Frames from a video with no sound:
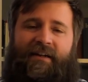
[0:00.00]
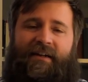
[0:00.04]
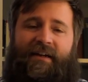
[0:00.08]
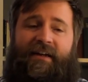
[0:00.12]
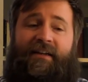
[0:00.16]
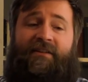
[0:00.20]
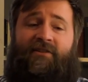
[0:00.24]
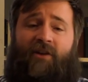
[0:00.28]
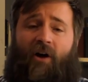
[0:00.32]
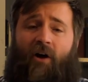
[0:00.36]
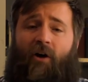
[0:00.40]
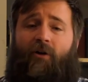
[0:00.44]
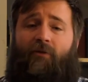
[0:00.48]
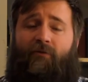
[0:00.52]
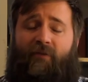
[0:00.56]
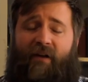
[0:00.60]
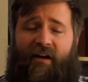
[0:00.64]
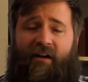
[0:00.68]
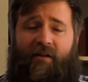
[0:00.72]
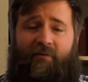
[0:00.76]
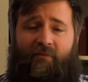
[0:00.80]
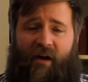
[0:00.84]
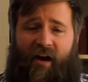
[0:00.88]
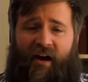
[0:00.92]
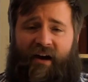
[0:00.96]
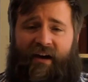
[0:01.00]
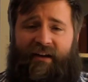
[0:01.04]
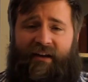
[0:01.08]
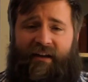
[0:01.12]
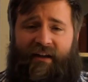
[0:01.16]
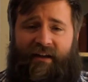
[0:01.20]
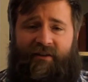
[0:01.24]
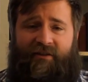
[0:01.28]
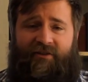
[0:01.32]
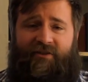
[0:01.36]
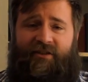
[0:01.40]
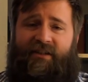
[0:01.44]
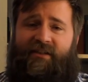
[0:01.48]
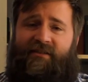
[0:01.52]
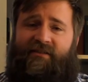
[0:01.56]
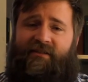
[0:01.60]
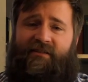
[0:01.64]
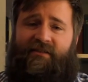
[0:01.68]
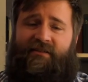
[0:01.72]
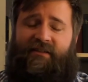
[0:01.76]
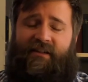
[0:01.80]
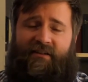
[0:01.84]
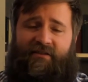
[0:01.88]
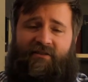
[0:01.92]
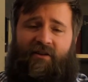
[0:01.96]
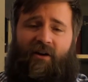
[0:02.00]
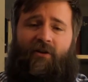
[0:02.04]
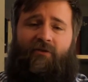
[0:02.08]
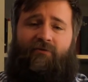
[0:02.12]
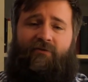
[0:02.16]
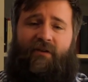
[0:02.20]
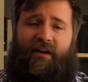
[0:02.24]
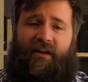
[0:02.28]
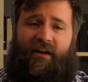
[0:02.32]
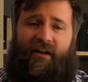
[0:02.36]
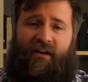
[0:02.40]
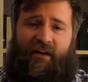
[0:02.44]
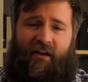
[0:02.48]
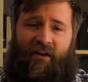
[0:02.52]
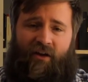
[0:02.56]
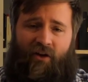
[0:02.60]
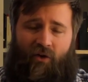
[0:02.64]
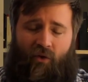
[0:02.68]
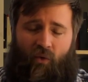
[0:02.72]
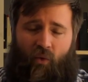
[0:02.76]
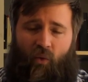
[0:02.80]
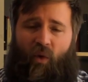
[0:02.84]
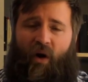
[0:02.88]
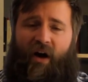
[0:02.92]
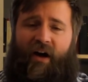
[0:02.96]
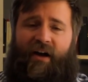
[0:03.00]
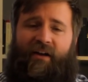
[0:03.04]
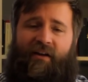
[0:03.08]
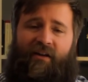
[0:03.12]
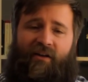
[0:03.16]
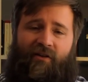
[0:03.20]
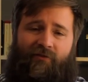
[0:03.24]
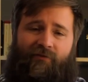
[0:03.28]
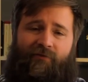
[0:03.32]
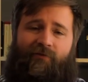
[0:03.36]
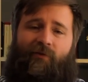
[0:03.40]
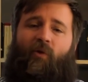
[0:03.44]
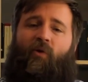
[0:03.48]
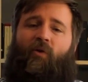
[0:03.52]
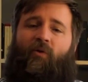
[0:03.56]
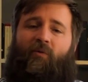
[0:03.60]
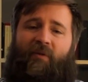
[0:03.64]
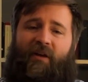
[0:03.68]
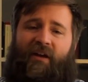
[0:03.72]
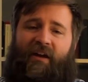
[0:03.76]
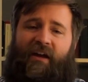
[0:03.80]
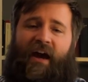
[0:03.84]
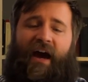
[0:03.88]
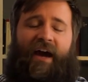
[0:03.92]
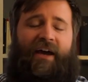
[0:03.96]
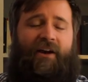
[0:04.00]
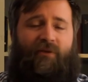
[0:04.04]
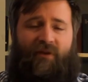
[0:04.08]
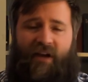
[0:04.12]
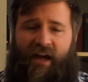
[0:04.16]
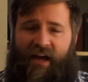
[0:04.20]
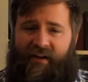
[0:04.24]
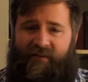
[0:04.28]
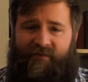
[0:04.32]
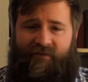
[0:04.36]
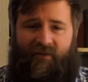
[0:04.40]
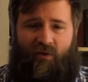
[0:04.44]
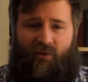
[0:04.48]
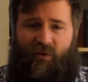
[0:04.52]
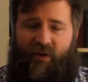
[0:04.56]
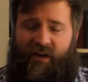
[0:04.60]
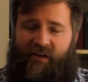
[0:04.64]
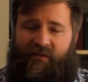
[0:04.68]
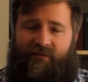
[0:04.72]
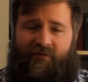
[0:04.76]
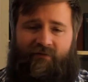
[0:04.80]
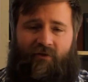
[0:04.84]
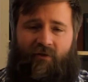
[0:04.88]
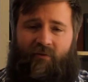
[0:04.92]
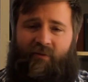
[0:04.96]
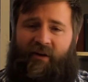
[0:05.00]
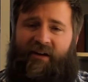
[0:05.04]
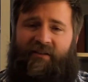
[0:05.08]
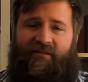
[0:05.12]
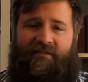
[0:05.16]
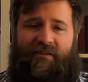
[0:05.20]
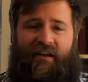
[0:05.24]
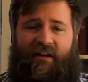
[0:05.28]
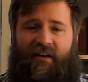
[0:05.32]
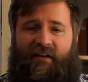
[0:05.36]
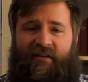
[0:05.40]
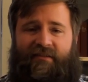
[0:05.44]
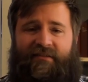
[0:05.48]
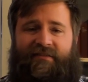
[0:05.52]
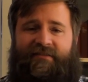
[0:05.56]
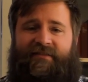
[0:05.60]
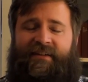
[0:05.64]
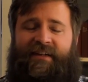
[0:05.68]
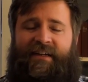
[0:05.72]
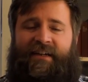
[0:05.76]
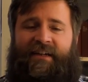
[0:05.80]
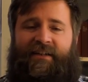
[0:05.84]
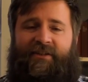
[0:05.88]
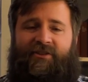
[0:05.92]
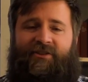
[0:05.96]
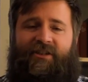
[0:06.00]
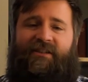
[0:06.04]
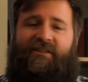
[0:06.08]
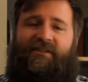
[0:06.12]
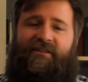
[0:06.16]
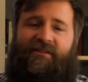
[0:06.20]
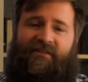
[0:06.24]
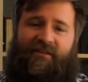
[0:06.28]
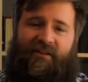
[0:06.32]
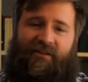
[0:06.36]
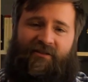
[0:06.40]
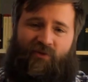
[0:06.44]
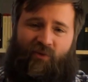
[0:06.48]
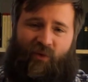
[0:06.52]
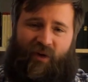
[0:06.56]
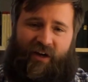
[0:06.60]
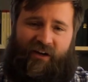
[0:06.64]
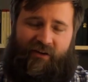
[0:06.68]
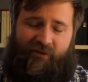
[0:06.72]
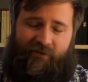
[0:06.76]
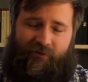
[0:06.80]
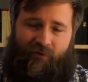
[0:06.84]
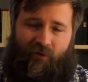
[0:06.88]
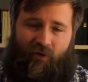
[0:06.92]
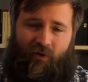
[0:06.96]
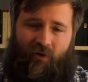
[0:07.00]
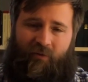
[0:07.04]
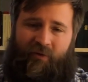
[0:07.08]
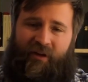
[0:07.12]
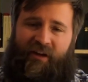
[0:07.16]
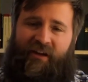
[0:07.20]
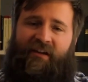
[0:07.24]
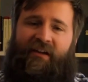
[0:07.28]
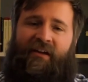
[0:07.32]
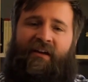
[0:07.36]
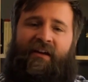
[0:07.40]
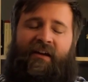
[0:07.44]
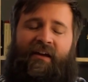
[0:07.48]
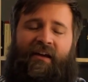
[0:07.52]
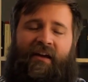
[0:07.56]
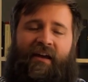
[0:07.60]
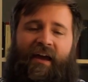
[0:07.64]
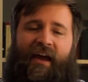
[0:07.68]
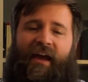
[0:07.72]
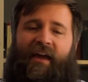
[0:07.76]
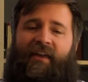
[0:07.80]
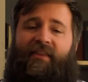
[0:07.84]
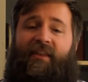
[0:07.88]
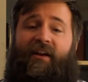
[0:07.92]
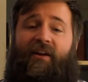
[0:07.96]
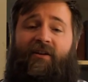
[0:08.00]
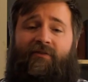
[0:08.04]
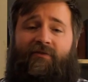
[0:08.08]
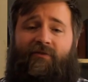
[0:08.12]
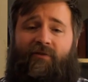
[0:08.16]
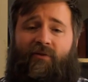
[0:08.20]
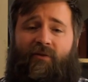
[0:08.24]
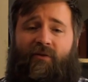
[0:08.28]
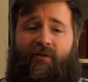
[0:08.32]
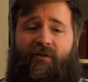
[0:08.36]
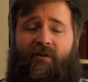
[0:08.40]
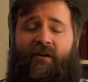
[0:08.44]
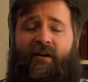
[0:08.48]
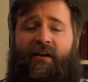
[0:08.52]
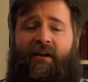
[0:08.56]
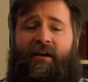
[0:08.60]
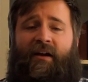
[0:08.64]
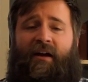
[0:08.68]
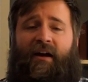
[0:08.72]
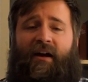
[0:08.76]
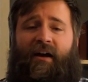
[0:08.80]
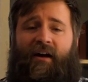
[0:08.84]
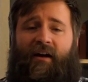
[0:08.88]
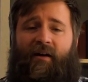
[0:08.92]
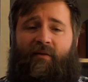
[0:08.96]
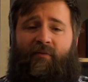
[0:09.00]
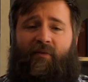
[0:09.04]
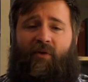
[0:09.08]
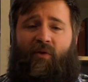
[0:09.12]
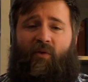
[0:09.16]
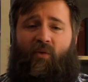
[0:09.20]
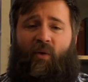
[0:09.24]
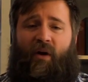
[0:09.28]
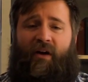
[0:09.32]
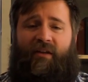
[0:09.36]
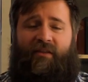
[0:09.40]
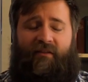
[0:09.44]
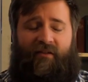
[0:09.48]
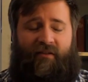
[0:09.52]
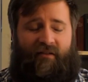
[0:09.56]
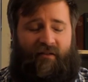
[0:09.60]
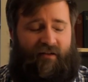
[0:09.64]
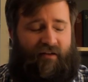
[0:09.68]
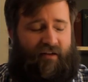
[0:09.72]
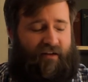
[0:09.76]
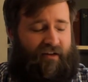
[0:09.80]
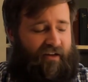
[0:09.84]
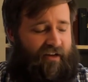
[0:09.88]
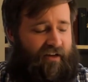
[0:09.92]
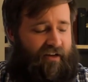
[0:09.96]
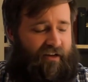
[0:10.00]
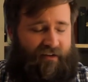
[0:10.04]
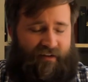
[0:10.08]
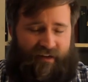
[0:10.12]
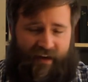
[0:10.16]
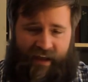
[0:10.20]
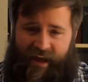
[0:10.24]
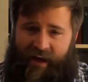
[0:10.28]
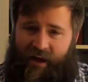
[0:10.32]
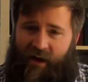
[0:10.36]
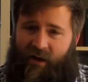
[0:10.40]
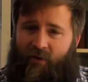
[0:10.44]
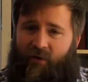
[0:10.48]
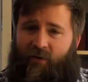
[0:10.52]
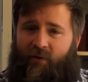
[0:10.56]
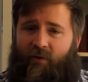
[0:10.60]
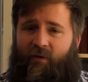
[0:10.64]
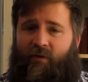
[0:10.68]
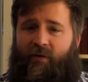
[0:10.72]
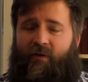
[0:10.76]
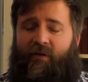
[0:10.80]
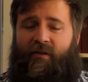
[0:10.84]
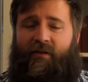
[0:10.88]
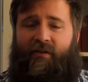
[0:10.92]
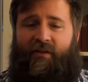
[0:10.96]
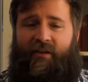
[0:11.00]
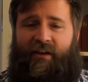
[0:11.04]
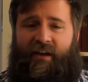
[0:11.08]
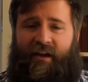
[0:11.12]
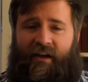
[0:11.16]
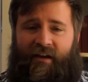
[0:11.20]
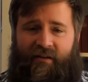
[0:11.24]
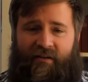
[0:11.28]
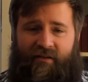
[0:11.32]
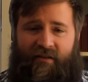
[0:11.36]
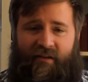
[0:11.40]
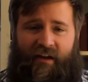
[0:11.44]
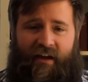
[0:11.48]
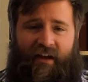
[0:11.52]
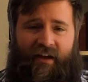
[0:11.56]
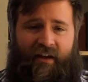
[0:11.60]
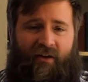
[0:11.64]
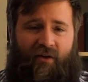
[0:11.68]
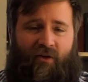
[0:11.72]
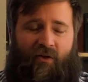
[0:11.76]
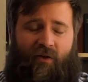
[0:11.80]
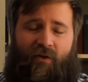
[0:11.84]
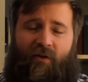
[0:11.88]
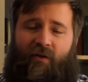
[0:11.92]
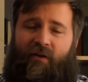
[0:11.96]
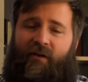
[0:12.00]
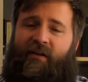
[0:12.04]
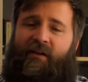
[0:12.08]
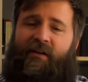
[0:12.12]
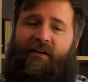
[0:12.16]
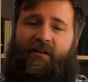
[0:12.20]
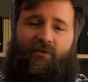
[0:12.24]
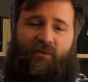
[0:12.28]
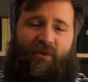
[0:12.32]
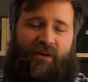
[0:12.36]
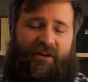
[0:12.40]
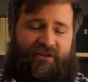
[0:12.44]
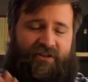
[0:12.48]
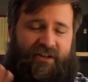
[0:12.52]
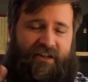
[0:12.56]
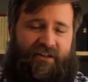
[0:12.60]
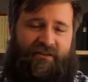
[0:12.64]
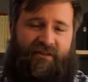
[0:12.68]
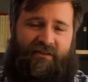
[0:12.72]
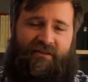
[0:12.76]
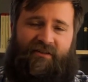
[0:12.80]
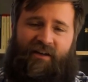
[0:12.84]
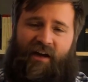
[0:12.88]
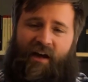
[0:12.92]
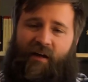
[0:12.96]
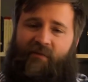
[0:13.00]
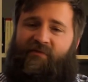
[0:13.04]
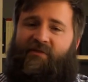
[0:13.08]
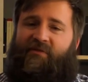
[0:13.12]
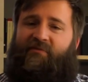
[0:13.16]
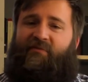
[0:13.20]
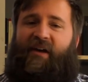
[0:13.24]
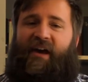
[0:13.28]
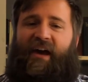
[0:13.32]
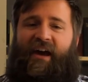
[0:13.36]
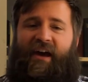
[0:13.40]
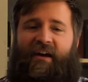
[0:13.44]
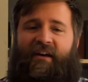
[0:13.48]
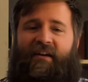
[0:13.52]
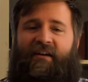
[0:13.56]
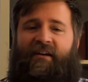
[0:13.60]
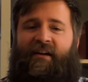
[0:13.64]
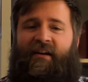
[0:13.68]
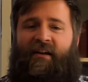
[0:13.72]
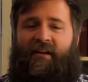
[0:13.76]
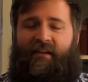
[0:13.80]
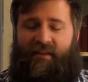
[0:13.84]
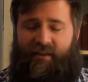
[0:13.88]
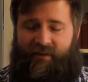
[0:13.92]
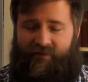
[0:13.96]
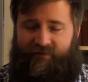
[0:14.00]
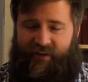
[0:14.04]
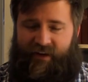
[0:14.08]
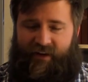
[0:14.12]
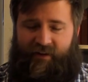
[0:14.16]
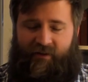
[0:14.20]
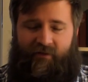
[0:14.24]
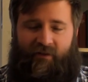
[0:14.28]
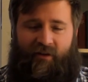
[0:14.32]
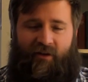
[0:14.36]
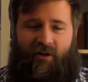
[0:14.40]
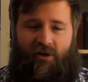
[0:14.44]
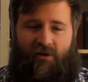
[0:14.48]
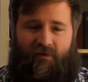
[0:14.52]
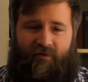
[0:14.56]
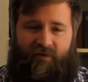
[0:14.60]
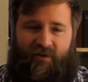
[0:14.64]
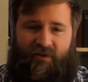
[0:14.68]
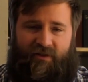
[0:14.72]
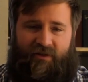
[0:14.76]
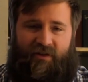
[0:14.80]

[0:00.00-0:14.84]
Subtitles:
is already mine in Jesus. It's already won for me. I don't have to win it for myself. Jesus has won it for me, and therefore, whether now or the next day or when Jesus comes back, the victory over